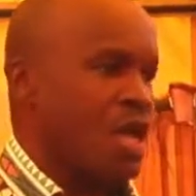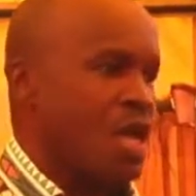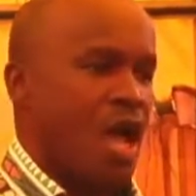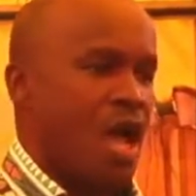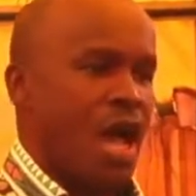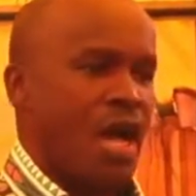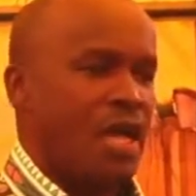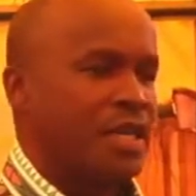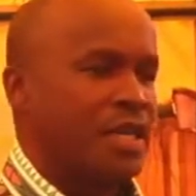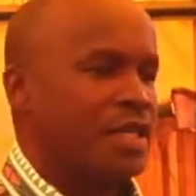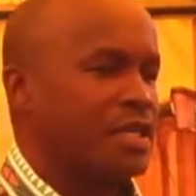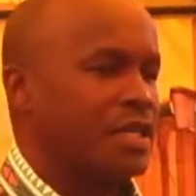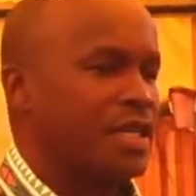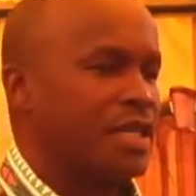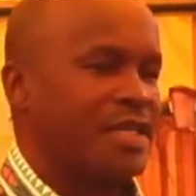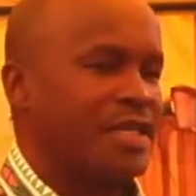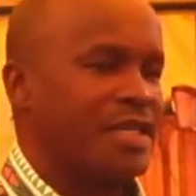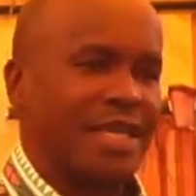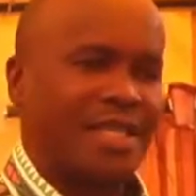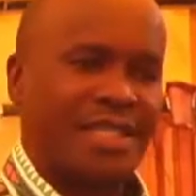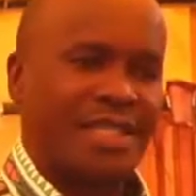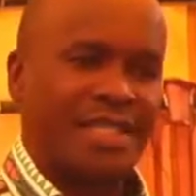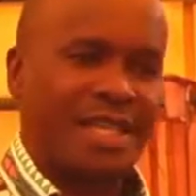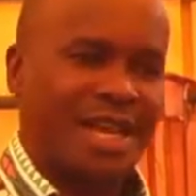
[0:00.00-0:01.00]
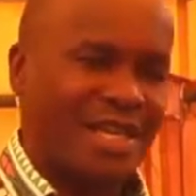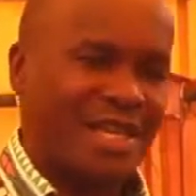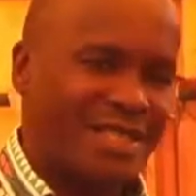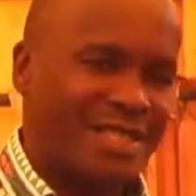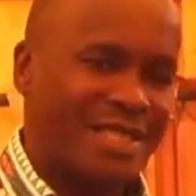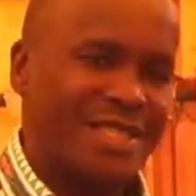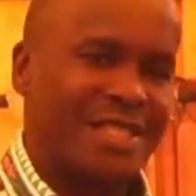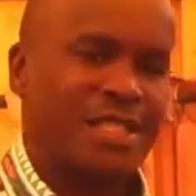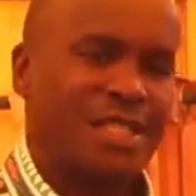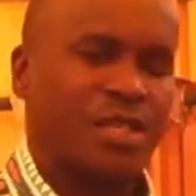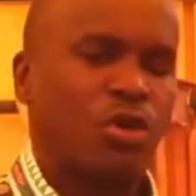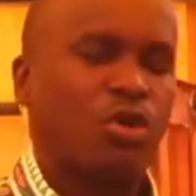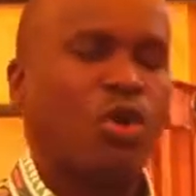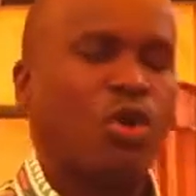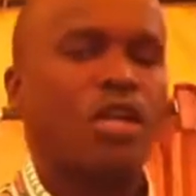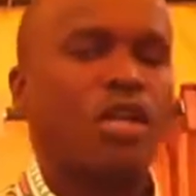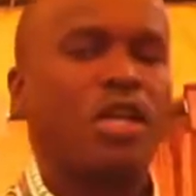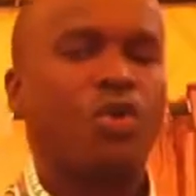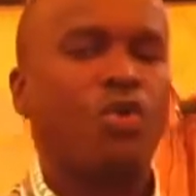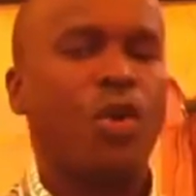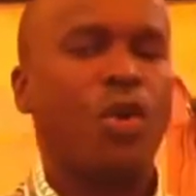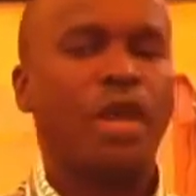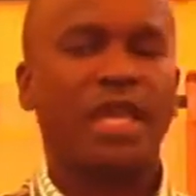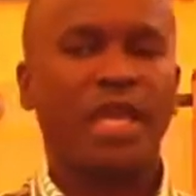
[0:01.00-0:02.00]
And the church is slowly
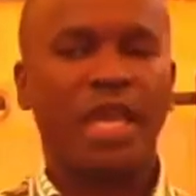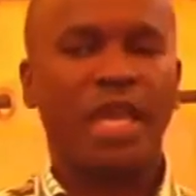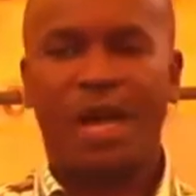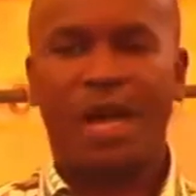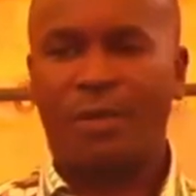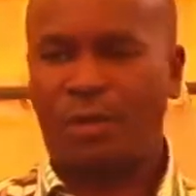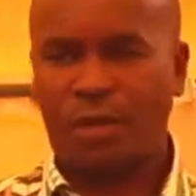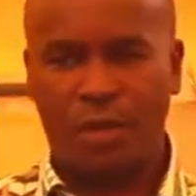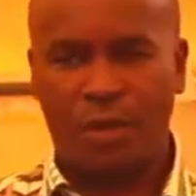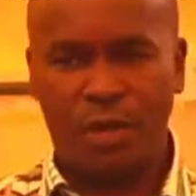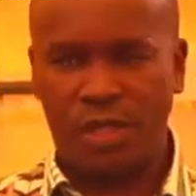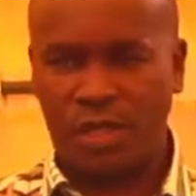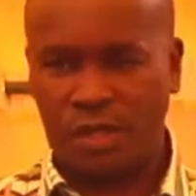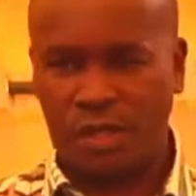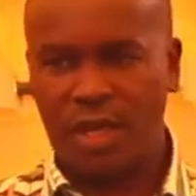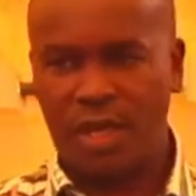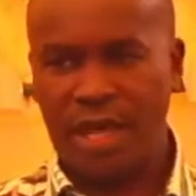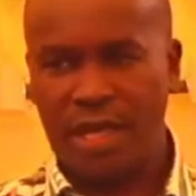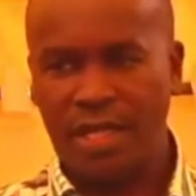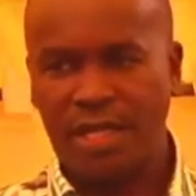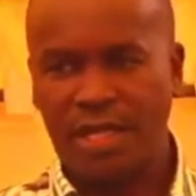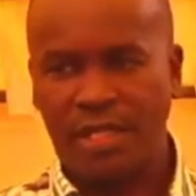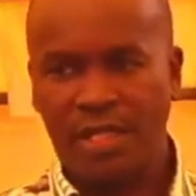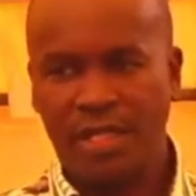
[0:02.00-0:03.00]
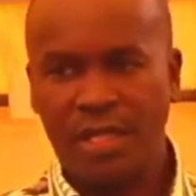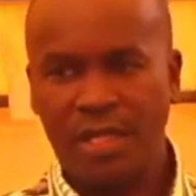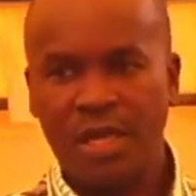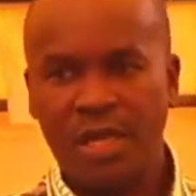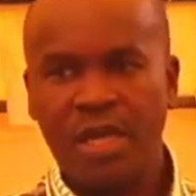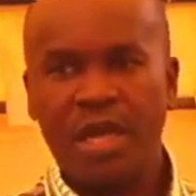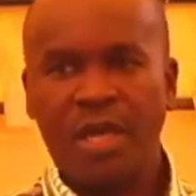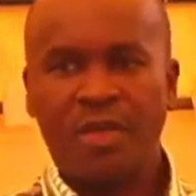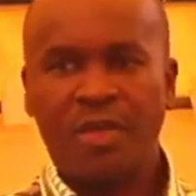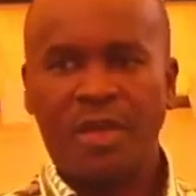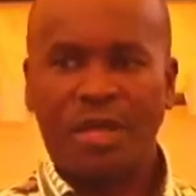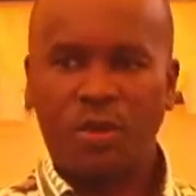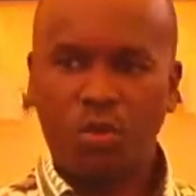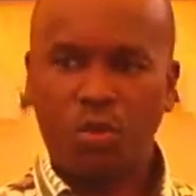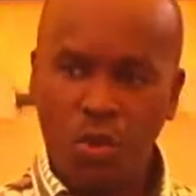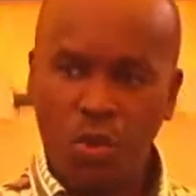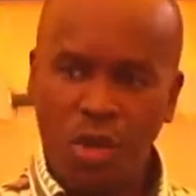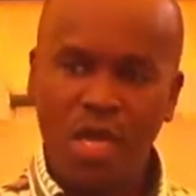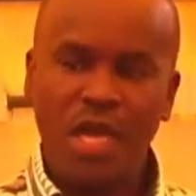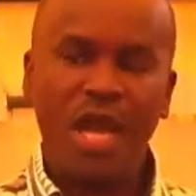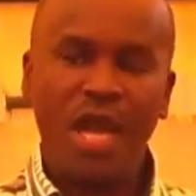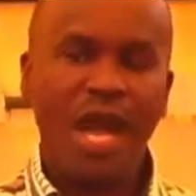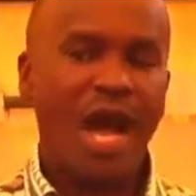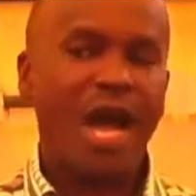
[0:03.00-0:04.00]
waking up to this reality that
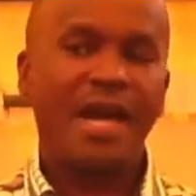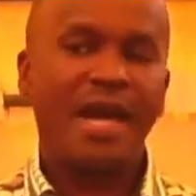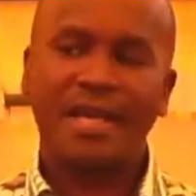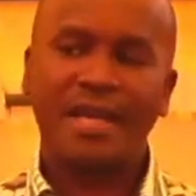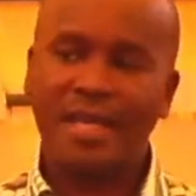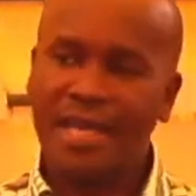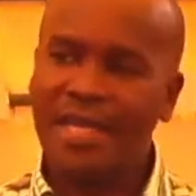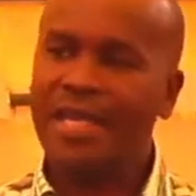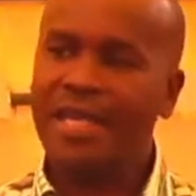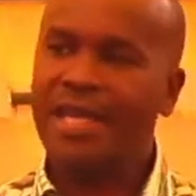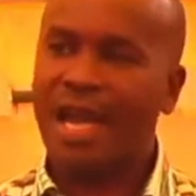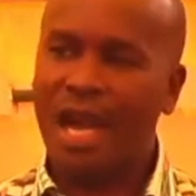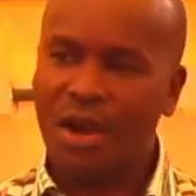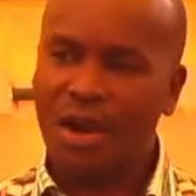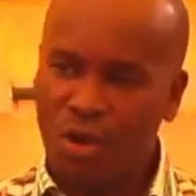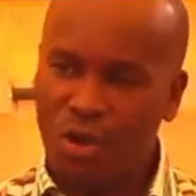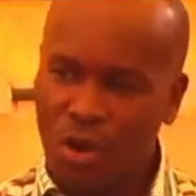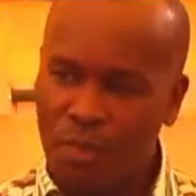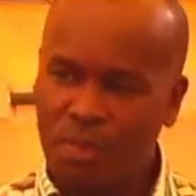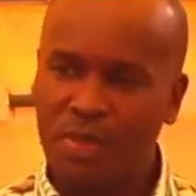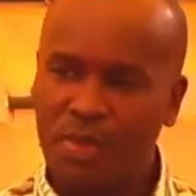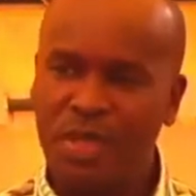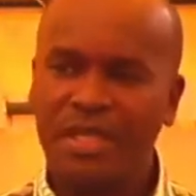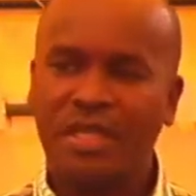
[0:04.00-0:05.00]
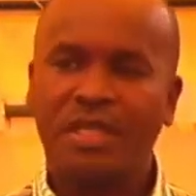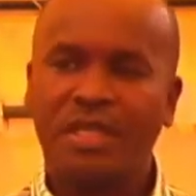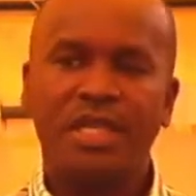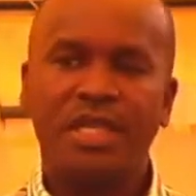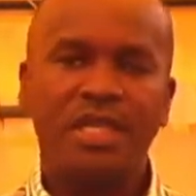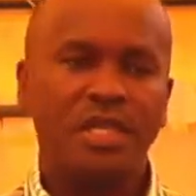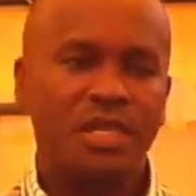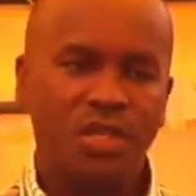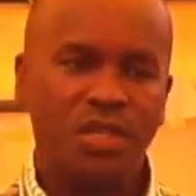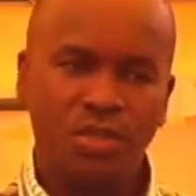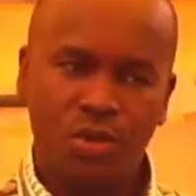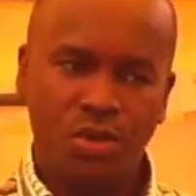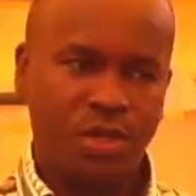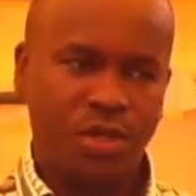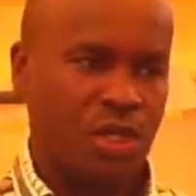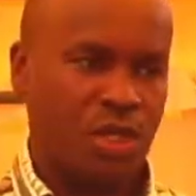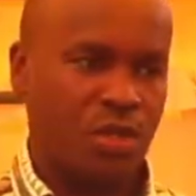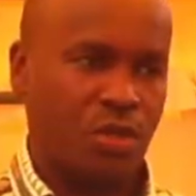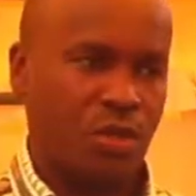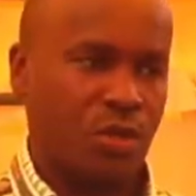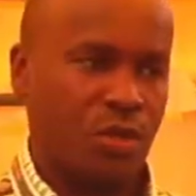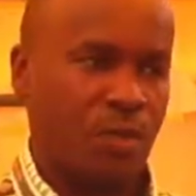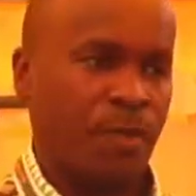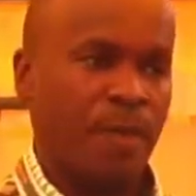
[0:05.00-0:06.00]
we are in a completely new
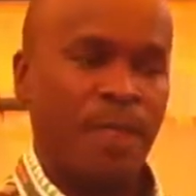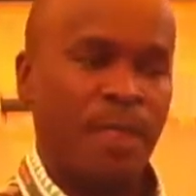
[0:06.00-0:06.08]
season.